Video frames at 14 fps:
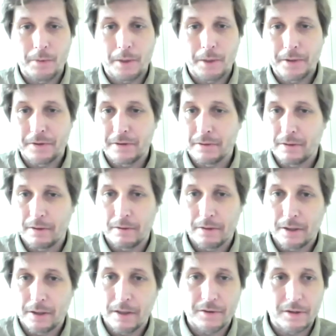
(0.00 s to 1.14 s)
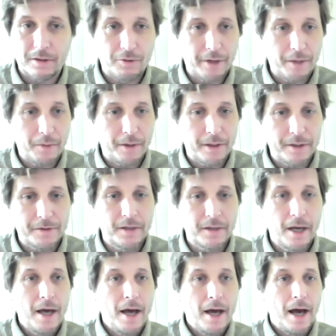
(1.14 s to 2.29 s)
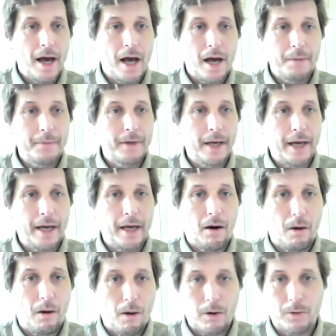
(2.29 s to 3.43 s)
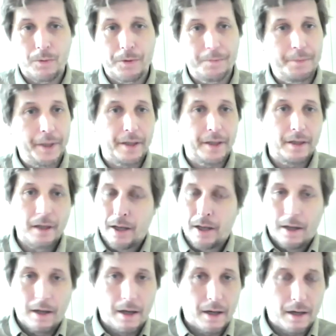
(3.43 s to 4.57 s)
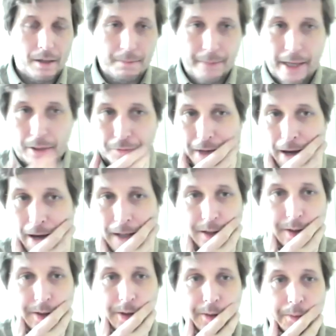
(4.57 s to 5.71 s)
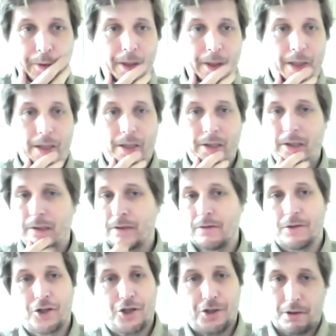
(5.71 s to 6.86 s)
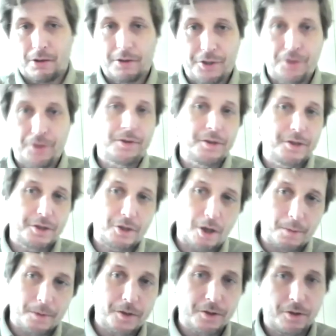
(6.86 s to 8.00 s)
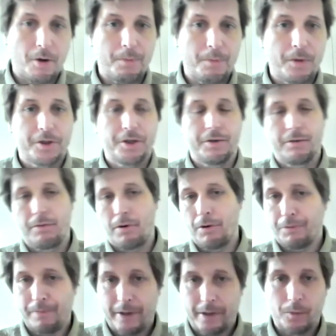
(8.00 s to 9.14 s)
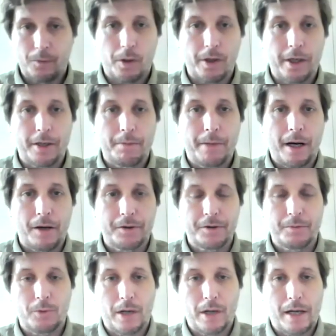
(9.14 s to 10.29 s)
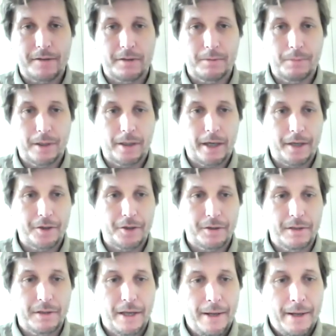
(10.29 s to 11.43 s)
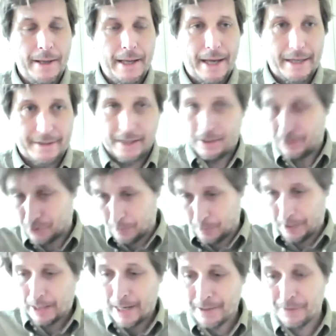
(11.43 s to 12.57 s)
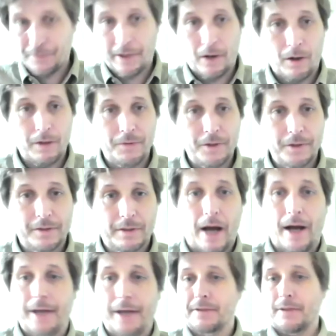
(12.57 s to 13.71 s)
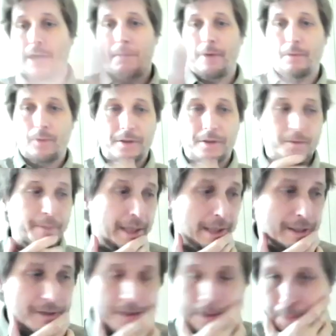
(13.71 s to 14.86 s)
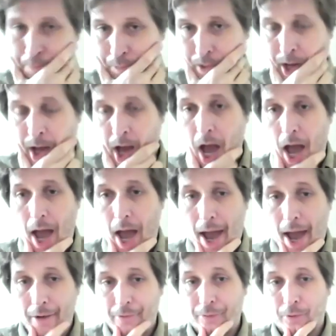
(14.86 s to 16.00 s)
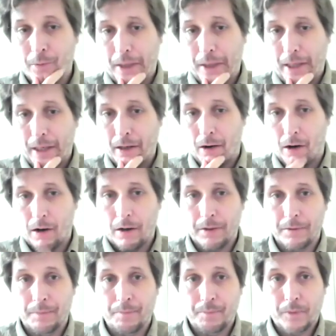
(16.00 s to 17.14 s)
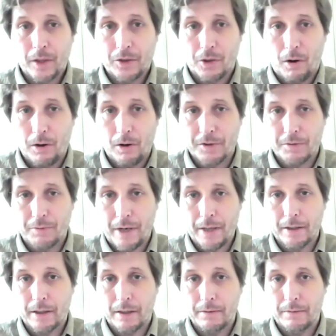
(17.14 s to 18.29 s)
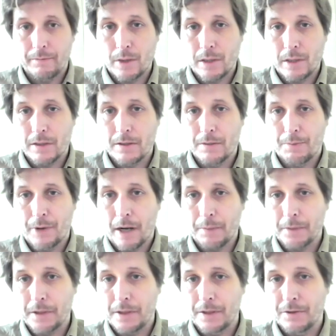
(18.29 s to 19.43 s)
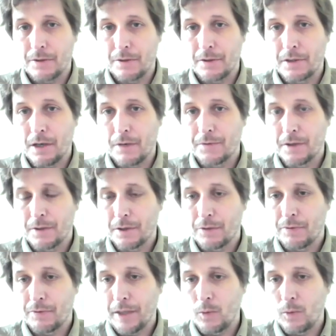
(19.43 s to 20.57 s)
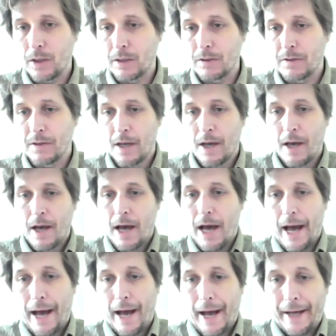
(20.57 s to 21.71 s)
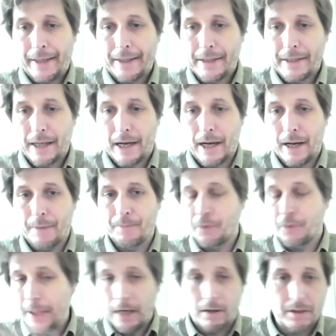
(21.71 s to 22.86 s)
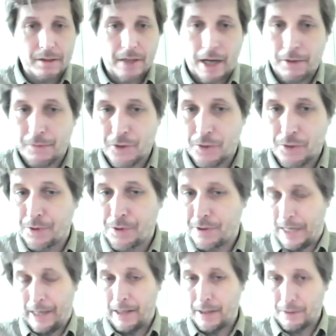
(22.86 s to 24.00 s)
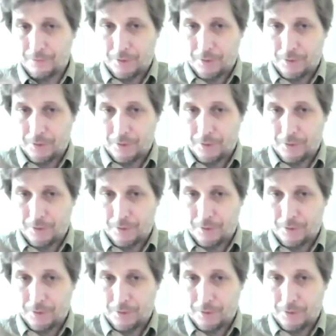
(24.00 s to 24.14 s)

Maybe he doesn't agree with us. A hawk would be Bank of Canada, he's in a shirk duty, determined to curb monetary growth, very worried about the moral hazard implications, etc. So we classify all of these guys, come up with this big list. And from here on, so hawks are the red ones, the pragmatists, or the doves are the green ones. And from here on, it's kind of smooth sailing.